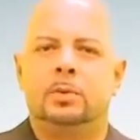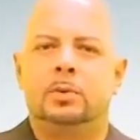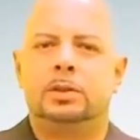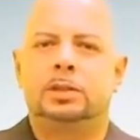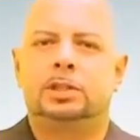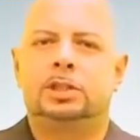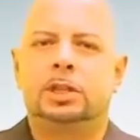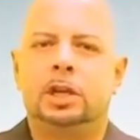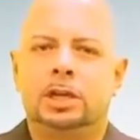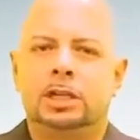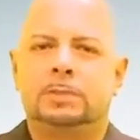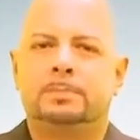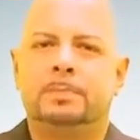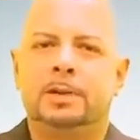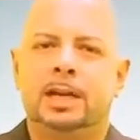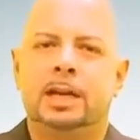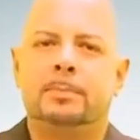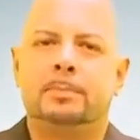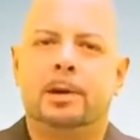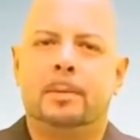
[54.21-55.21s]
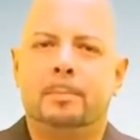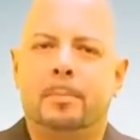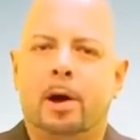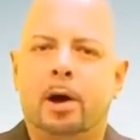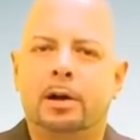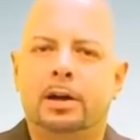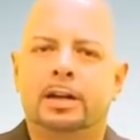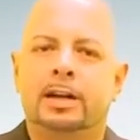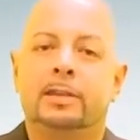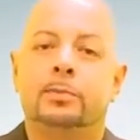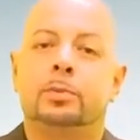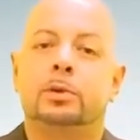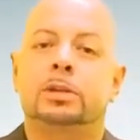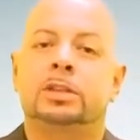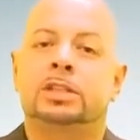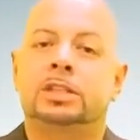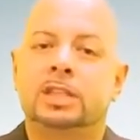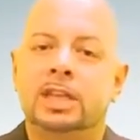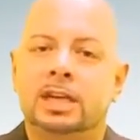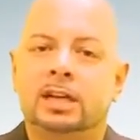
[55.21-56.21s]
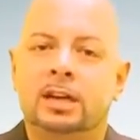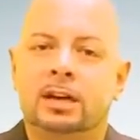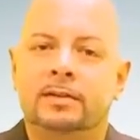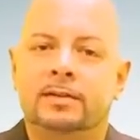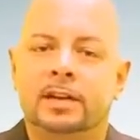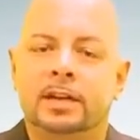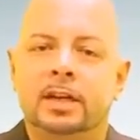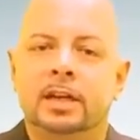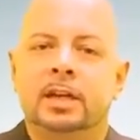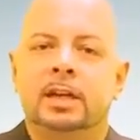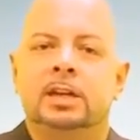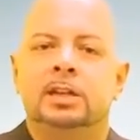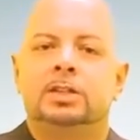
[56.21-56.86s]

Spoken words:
We're just being bombarded and we're sick of it.